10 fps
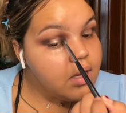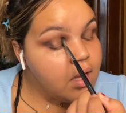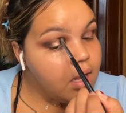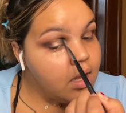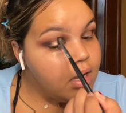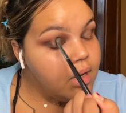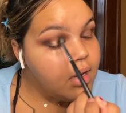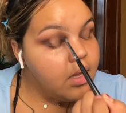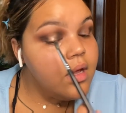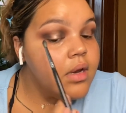
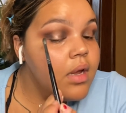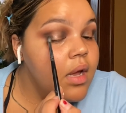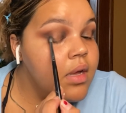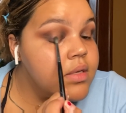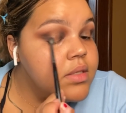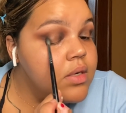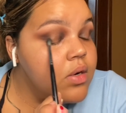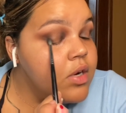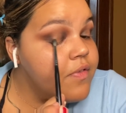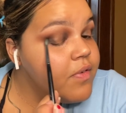And yeah,
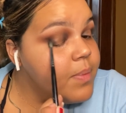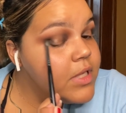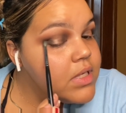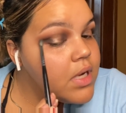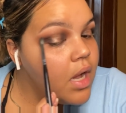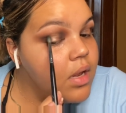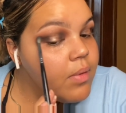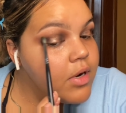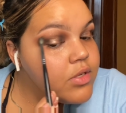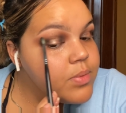so if you've been to
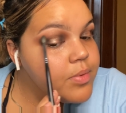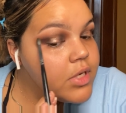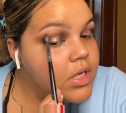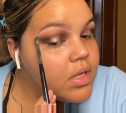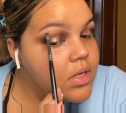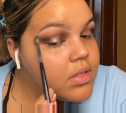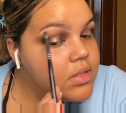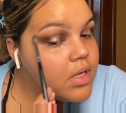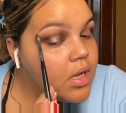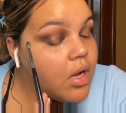Colorado
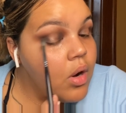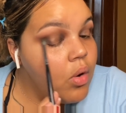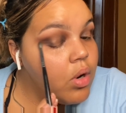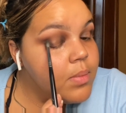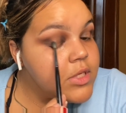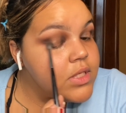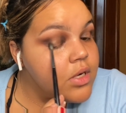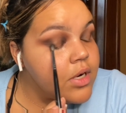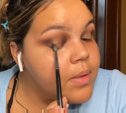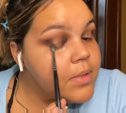Springs or
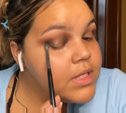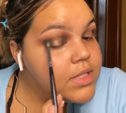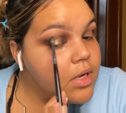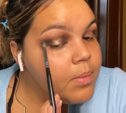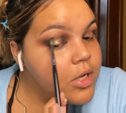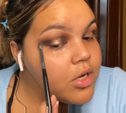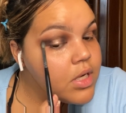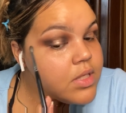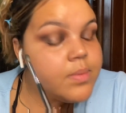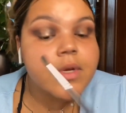Missouri, please tell me your
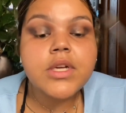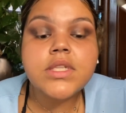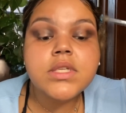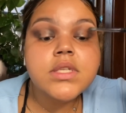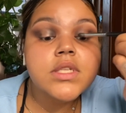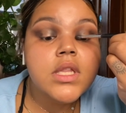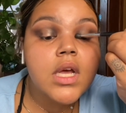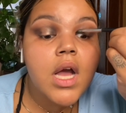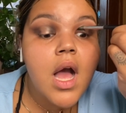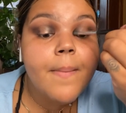experiences in the
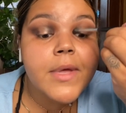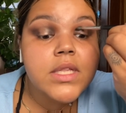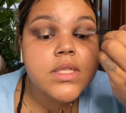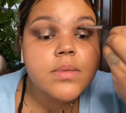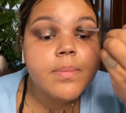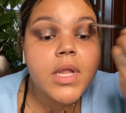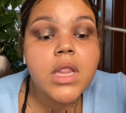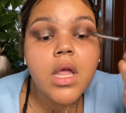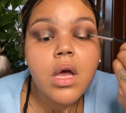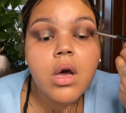comments
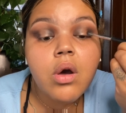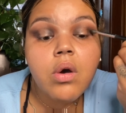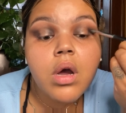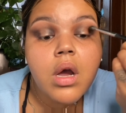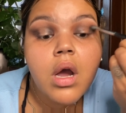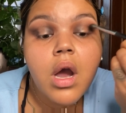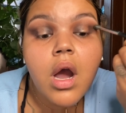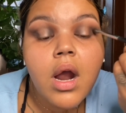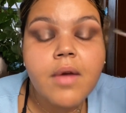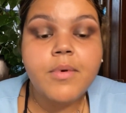below.
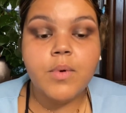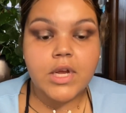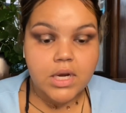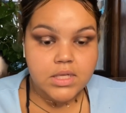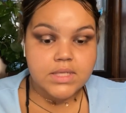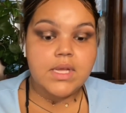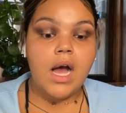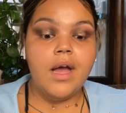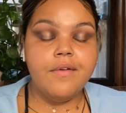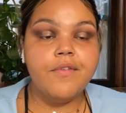All right, I've been working on this
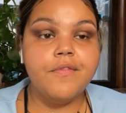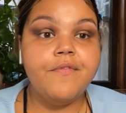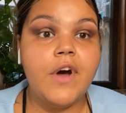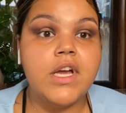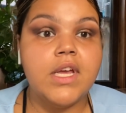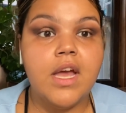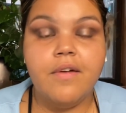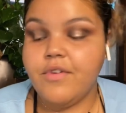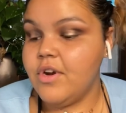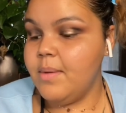eye for fucking ever.